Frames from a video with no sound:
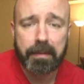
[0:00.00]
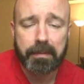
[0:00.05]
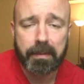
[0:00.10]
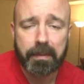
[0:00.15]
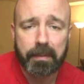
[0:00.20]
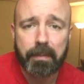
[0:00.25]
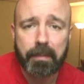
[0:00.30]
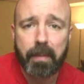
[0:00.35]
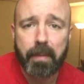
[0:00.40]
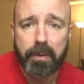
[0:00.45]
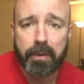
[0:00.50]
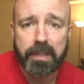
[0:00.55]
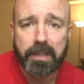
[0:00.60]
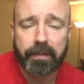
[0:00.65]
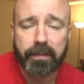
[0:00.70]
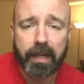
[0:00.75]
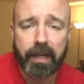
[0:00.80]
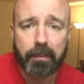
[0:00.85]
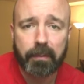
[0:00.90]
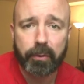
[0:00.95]
to be most
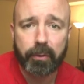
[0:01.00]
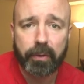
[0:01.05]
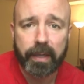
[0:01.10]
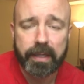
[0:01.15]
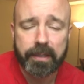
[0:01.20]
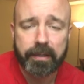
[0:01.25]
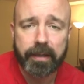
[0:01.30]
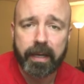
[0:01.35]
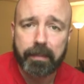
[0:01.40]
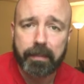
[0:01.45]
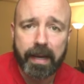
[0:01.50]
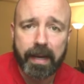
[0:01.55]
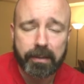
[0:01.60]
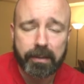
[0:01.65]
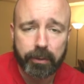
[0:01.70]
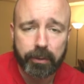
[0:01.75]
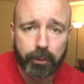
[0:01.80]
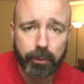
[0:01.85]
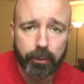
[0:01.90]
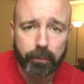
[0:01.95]
available and to get back
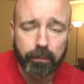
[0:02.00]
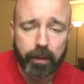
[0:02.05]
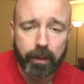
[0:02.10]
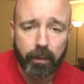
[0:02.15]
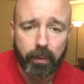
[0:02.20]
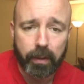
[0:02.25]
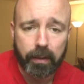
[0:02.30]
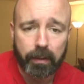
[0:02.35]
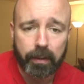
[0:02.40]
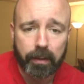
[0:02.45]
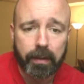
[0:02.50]
to you very quickly.